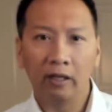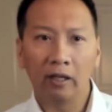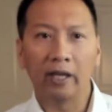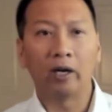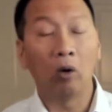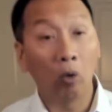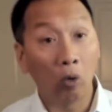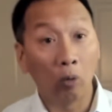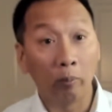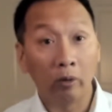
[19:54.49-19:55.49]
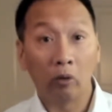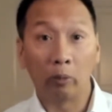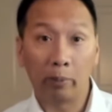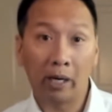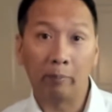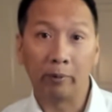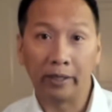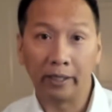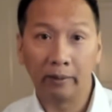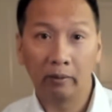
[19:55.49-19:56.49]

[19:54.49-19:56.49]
like a home or property.